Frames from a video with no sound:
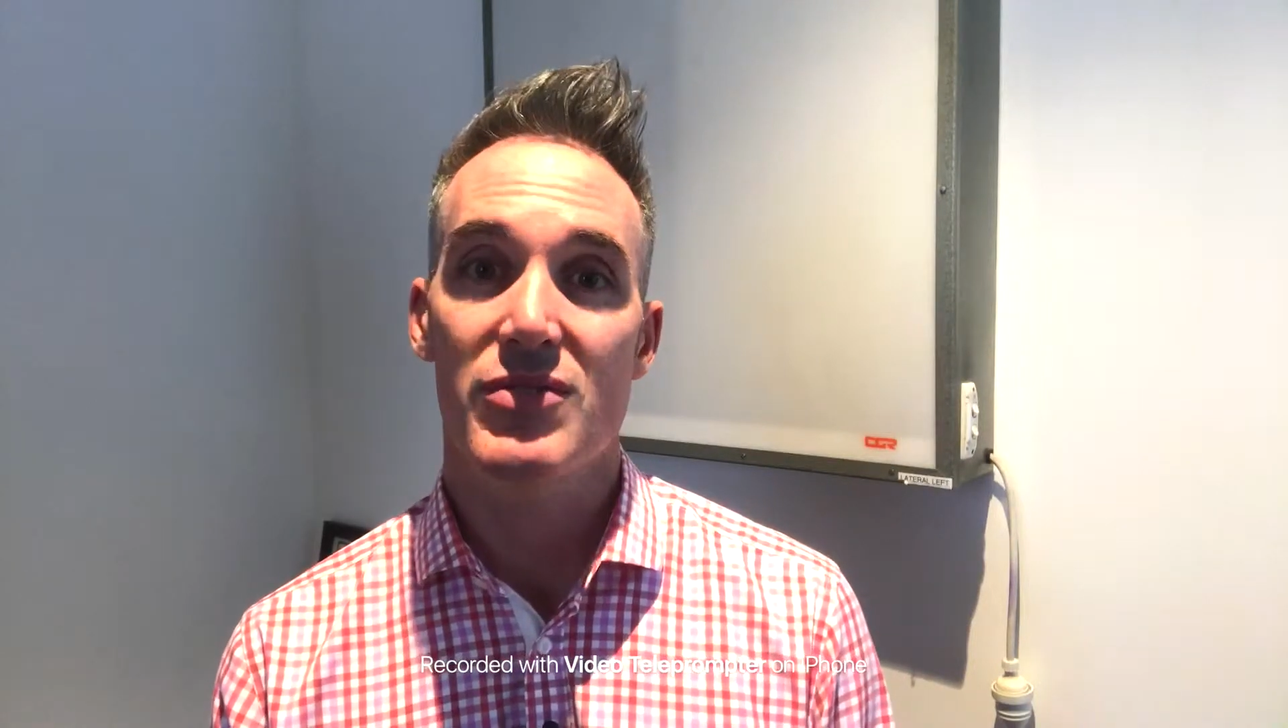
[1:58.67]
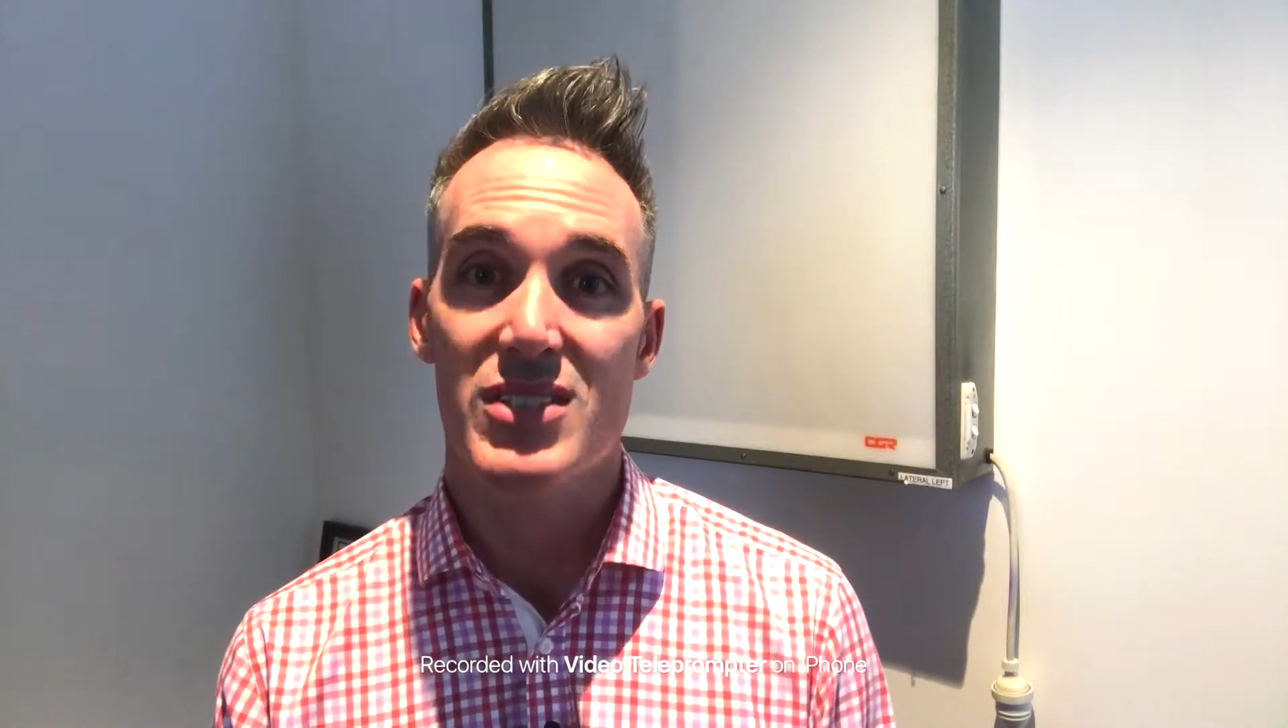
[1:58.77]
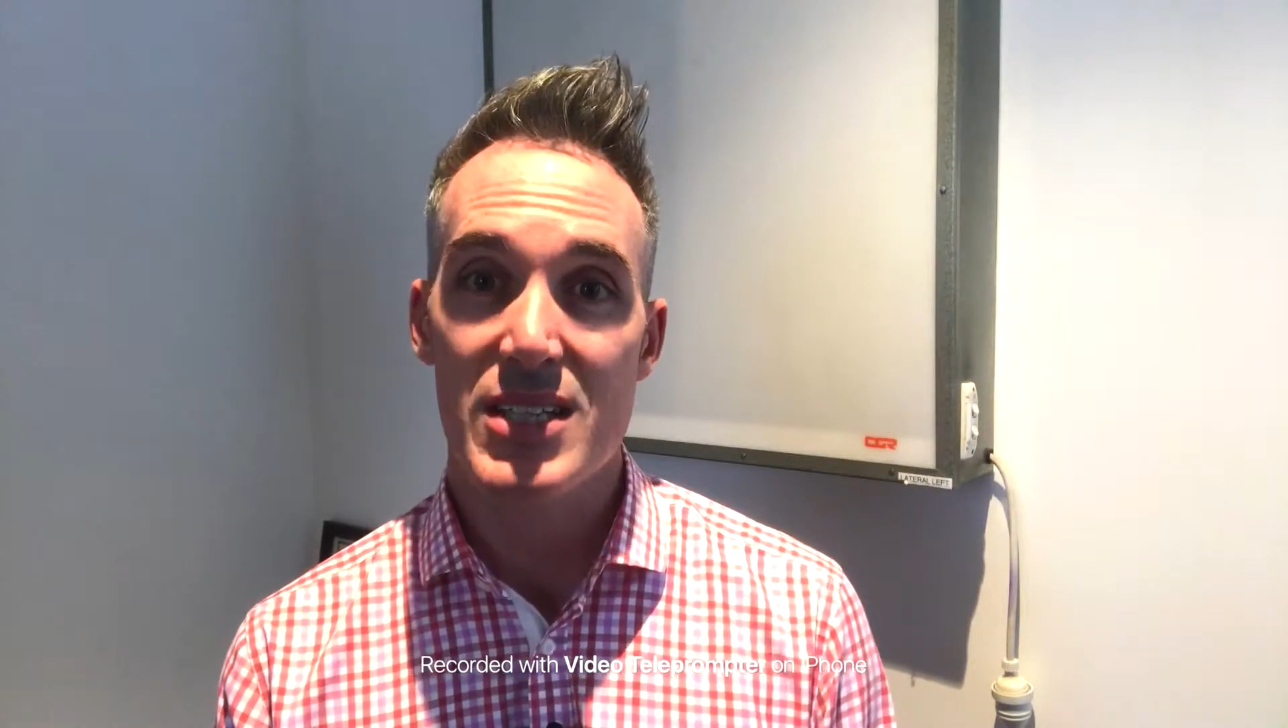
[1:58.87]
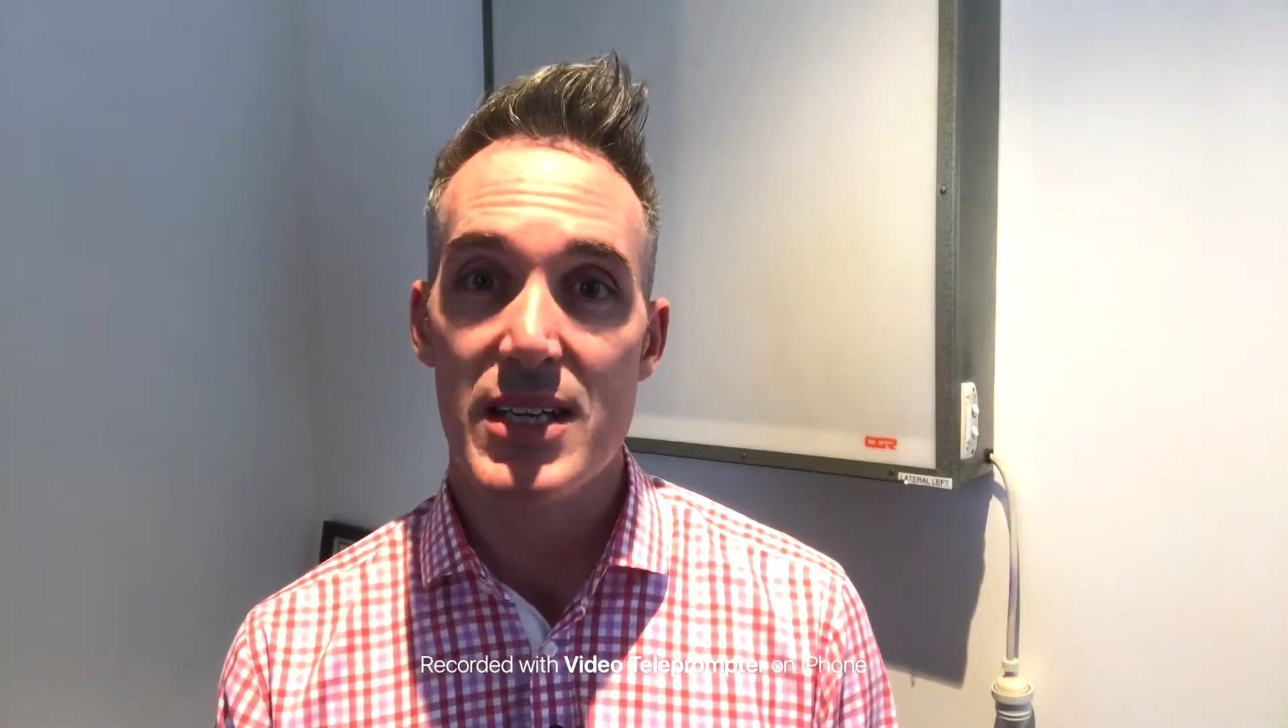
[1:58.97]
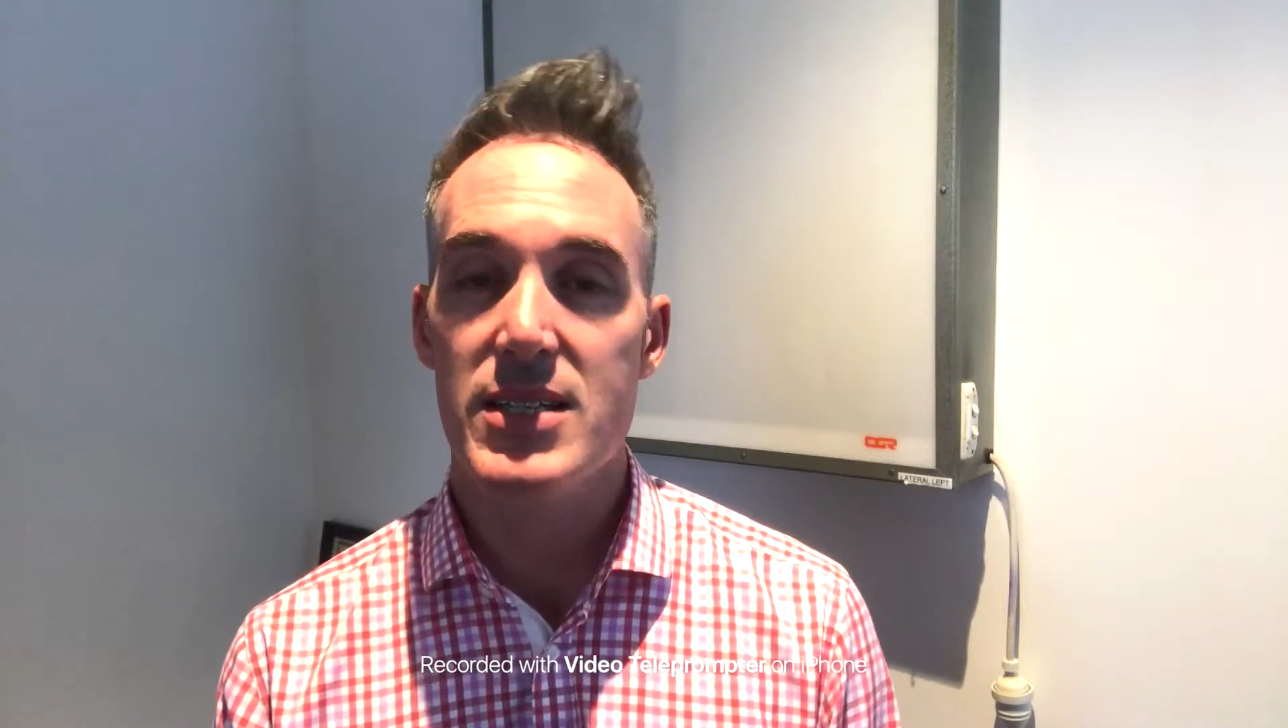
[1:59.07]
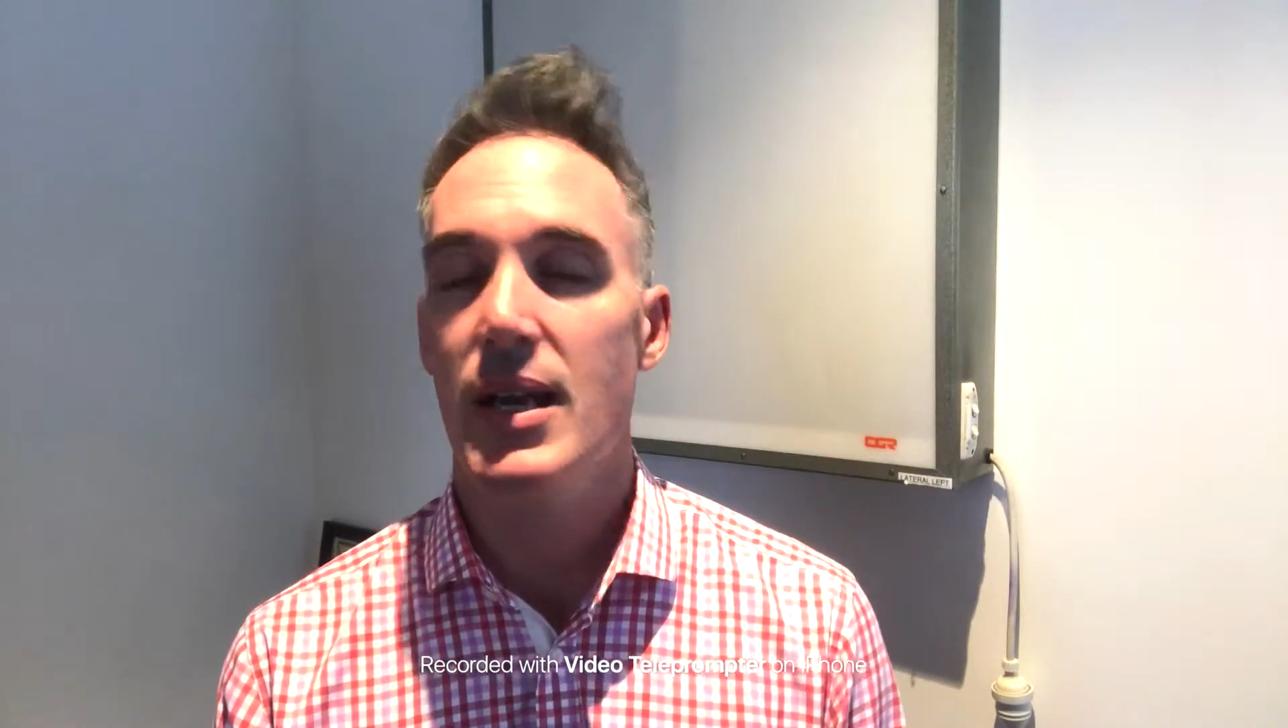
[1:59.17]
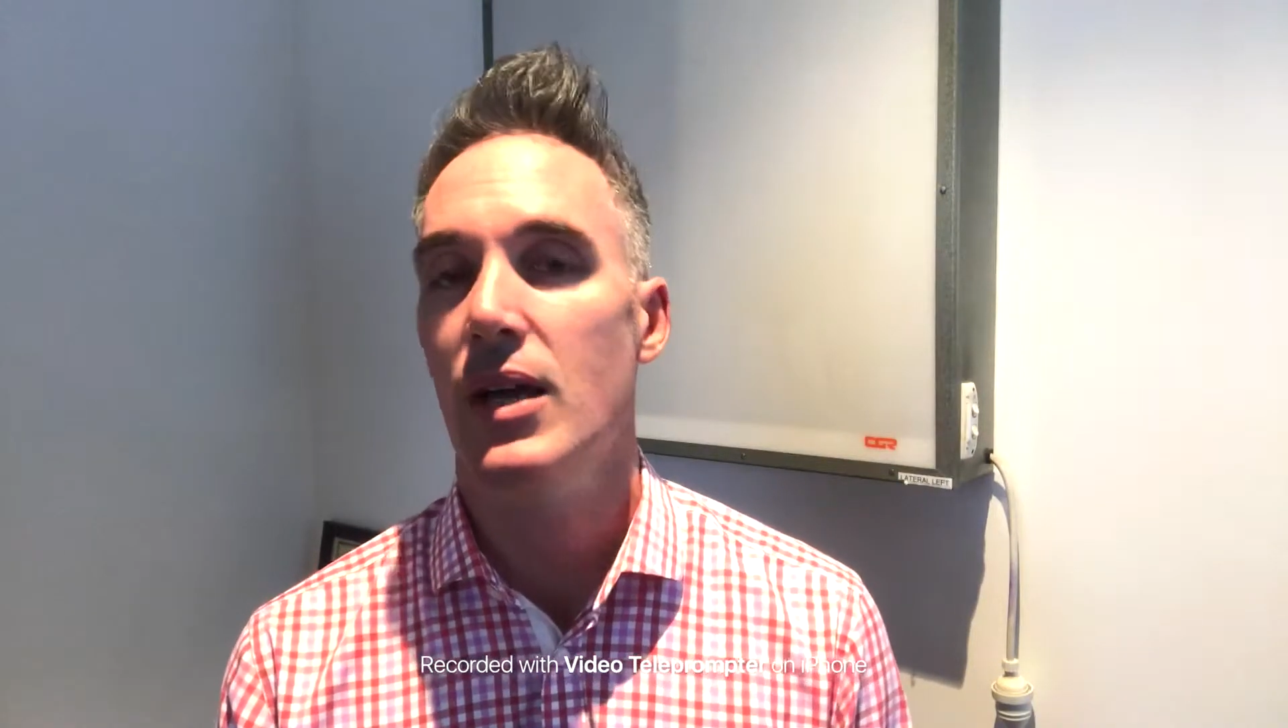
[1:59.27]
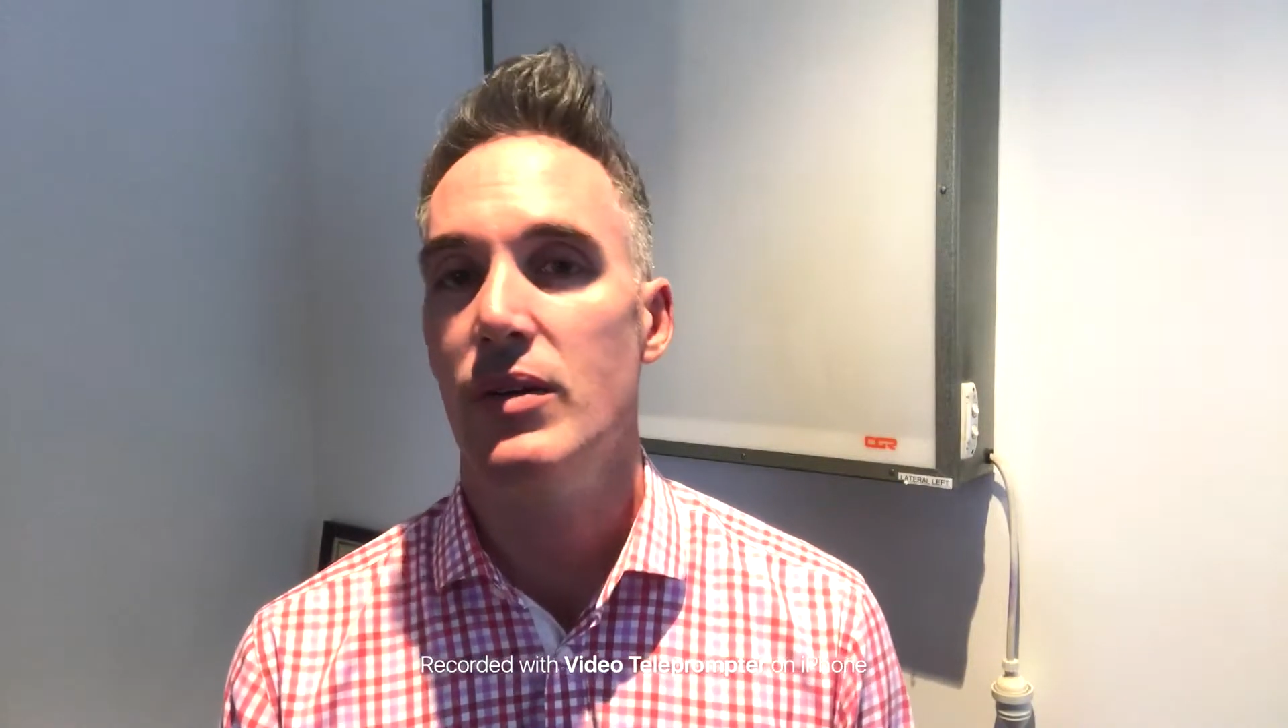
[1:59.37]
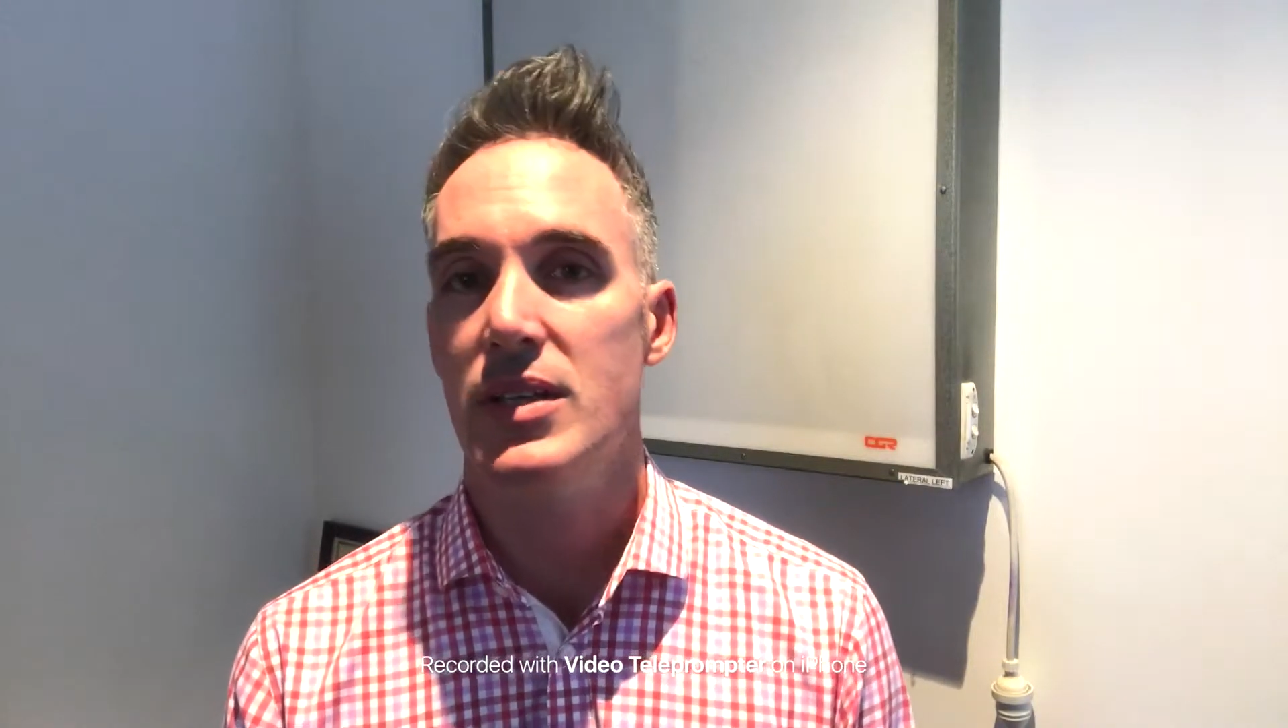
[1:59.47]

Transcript: detailed